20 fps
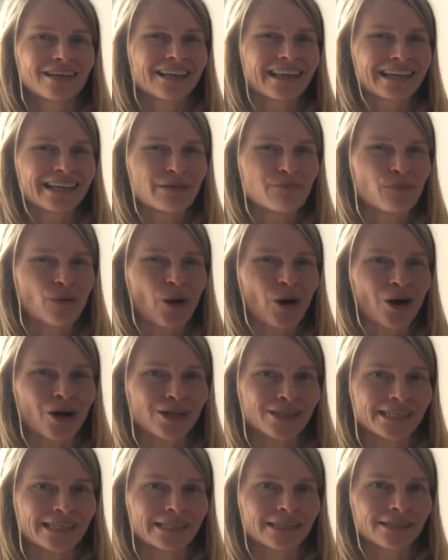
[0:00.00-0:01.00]
Then he
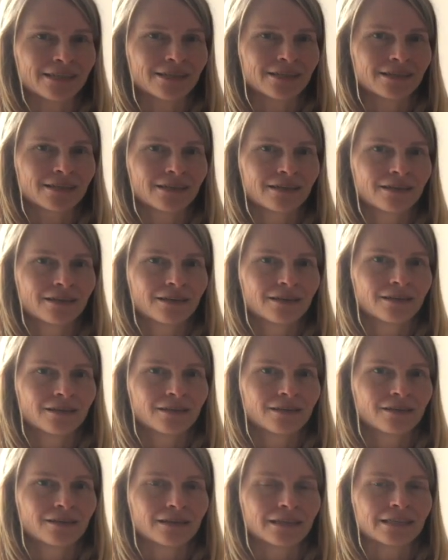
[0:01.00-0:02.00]
pauses
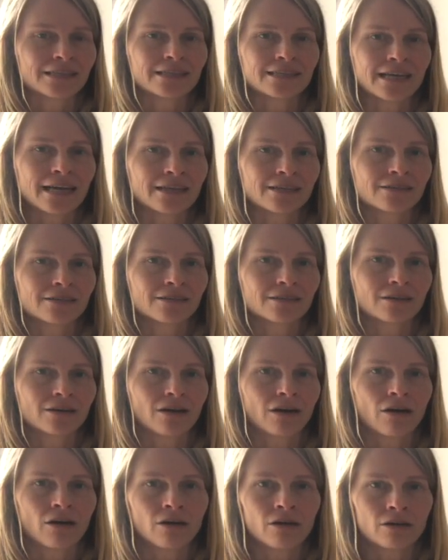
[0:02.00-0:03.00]
and says,
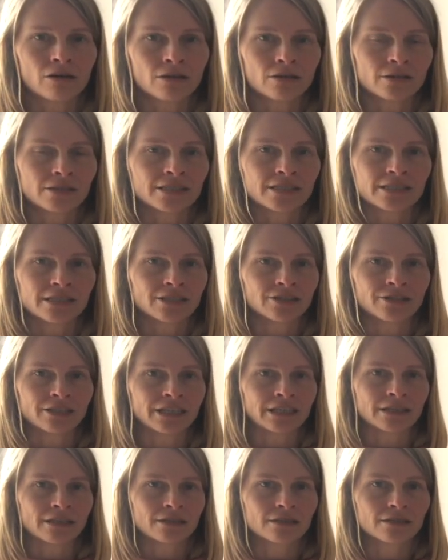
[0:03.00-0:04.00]
all
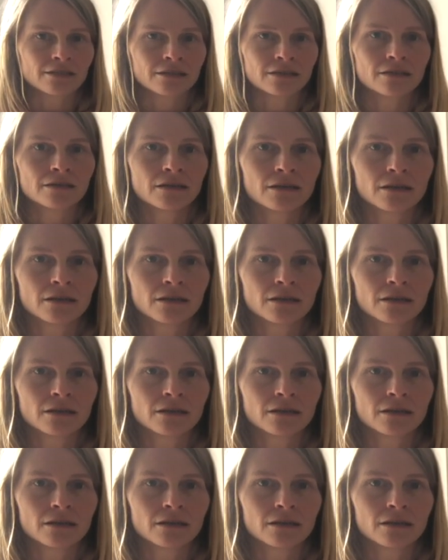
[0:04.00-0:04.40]
serious,